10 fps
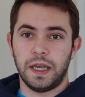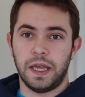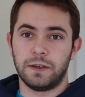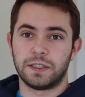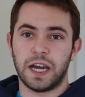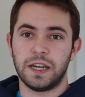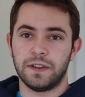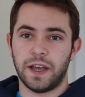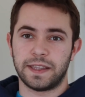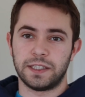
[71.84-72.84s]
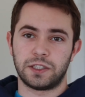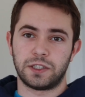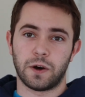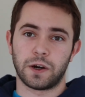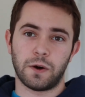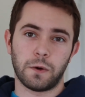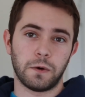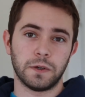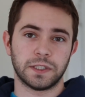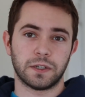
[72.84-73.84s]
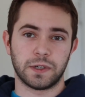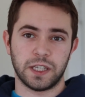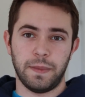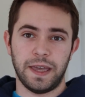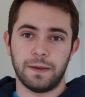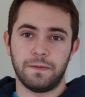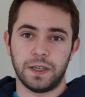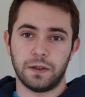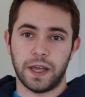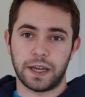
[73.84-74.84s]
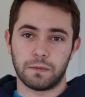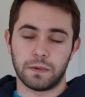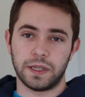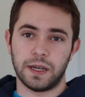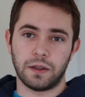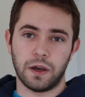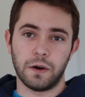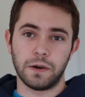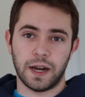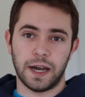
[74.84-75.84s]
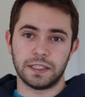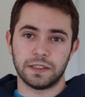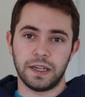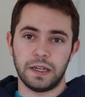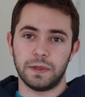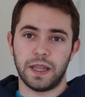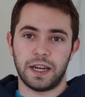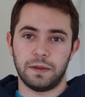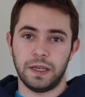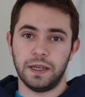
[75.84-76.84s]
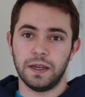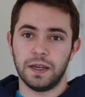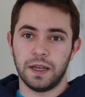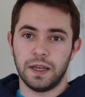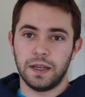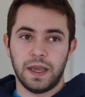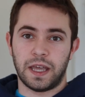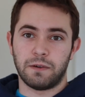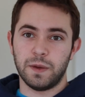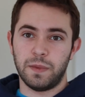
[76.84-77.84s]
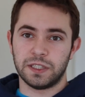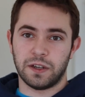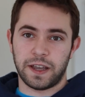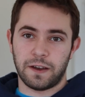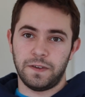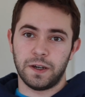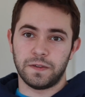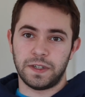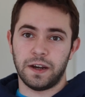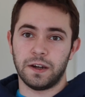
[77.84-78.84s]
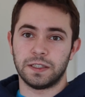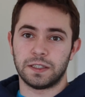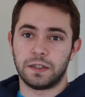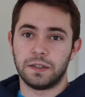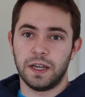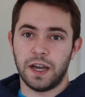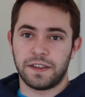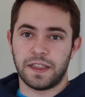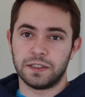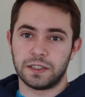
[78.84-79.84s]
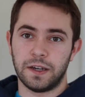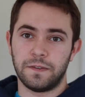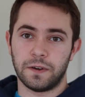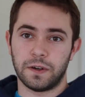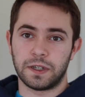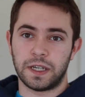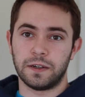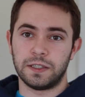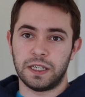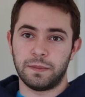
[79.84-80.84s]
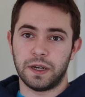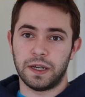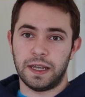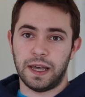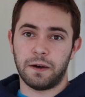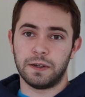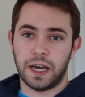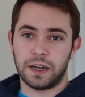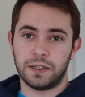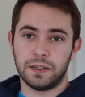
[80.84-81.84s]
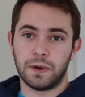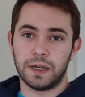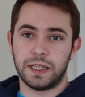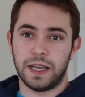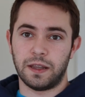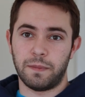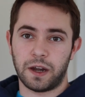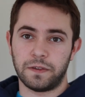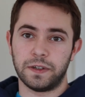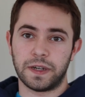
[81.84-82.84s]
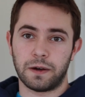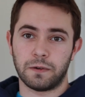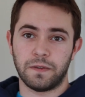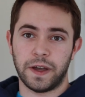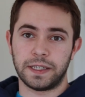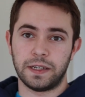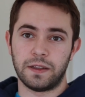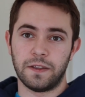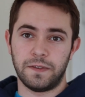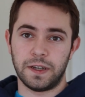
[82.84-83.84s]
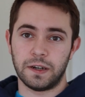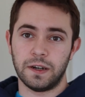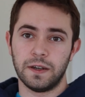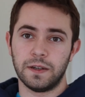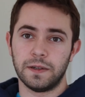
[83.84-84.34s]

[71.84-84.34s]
It was kind of in like this dark hole, so it really made them feel like really alone and isolated with the enemy. And that really puts on like a fear of terror, so I think that was good for Kirishima and how his attitude was, that the battlefield kind of reflected the fear.